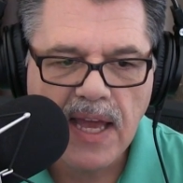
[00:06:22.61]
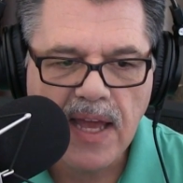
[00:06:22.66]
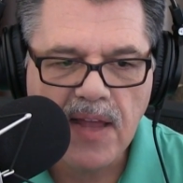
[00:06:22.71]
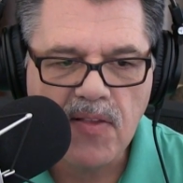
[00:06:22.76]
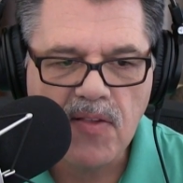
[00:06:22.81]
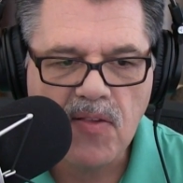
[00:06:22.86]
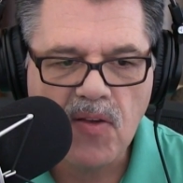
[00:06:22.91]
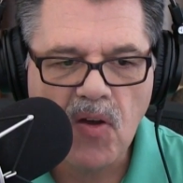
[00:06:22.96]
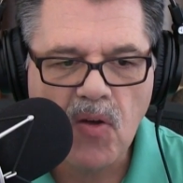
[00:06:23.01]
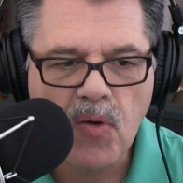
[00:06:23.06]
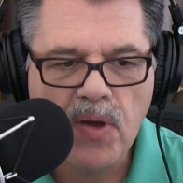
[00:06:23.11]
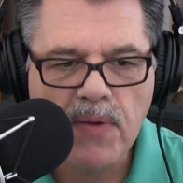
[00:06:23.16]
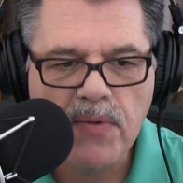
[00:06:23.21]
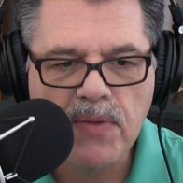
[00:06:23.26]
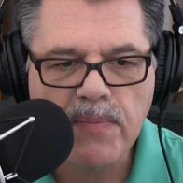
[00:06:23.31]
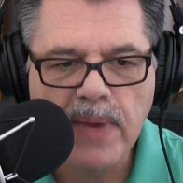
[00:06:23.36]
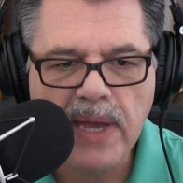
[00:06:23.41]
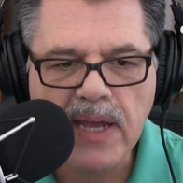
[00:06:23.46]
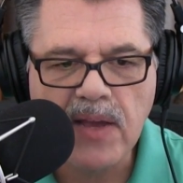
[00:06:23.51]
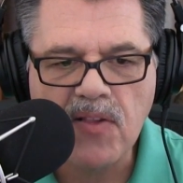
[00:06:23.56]
and so we
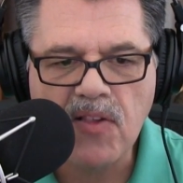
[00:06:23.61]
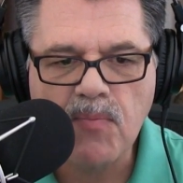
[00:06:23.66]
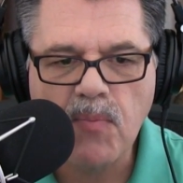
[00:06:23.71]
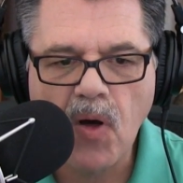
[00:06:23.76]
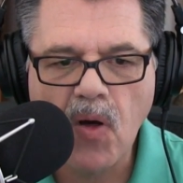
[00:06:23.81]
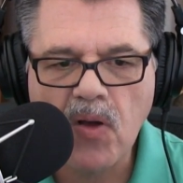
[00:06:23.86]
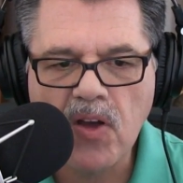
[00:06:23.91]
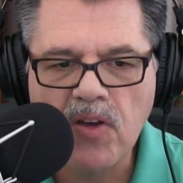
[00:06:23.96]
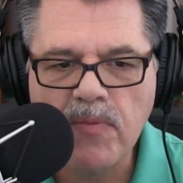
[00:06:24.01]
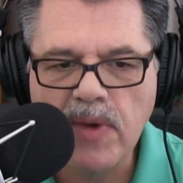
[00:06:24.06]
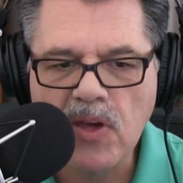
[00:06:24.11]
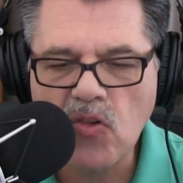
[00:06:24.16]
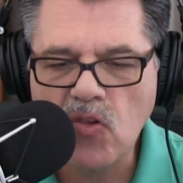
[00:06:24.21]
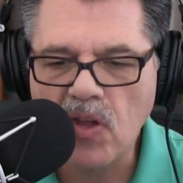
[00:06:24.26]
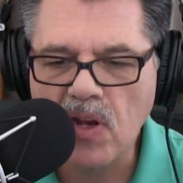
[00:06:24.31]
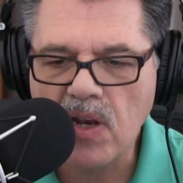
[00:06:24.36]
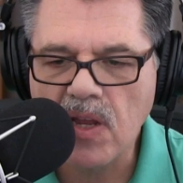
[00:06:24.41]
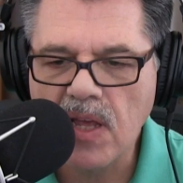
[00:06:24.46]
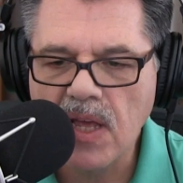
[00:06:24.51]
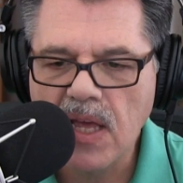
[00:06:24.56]
would make a small
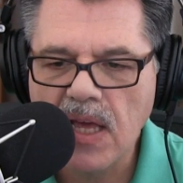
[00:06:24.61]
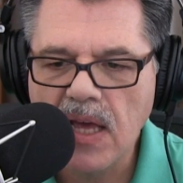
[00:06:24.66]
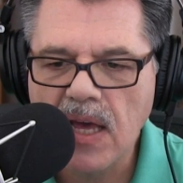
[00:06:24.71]
commission.